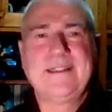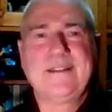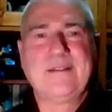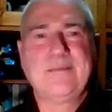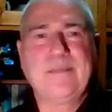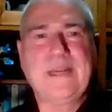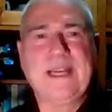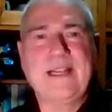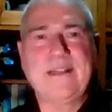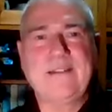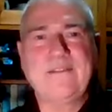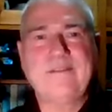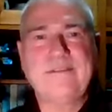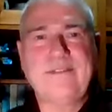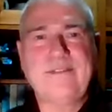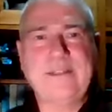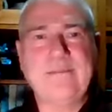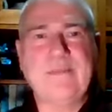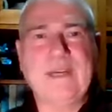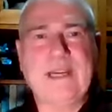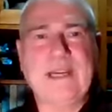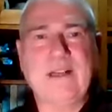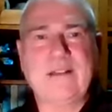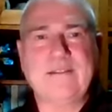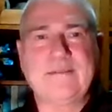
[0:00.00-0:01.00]
Male and
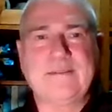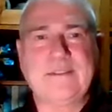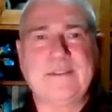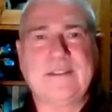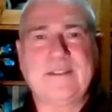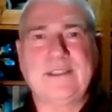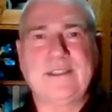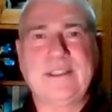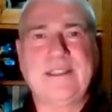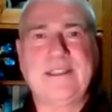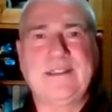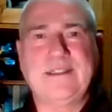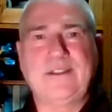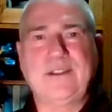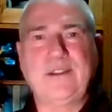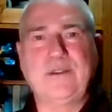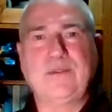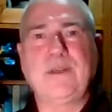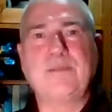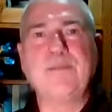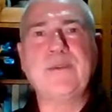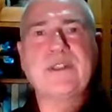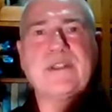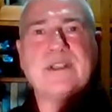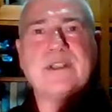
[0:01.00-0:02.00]
female, okay? The
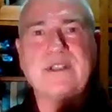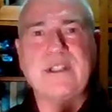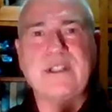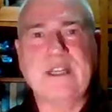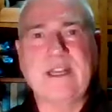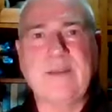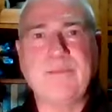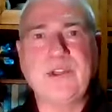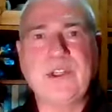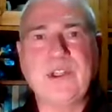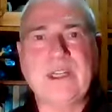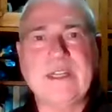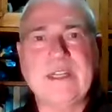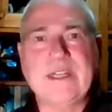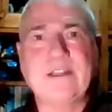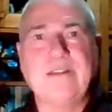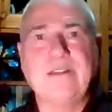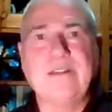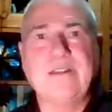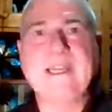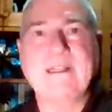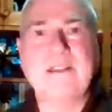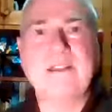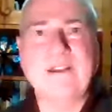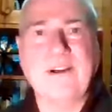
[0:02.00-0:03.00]
two opposites come together to
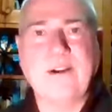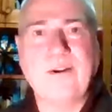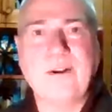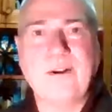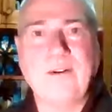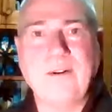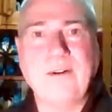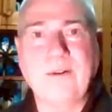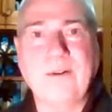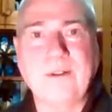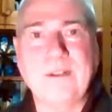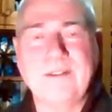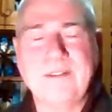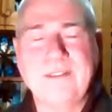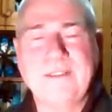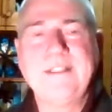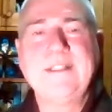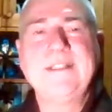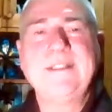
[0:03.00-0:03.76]
make the whole,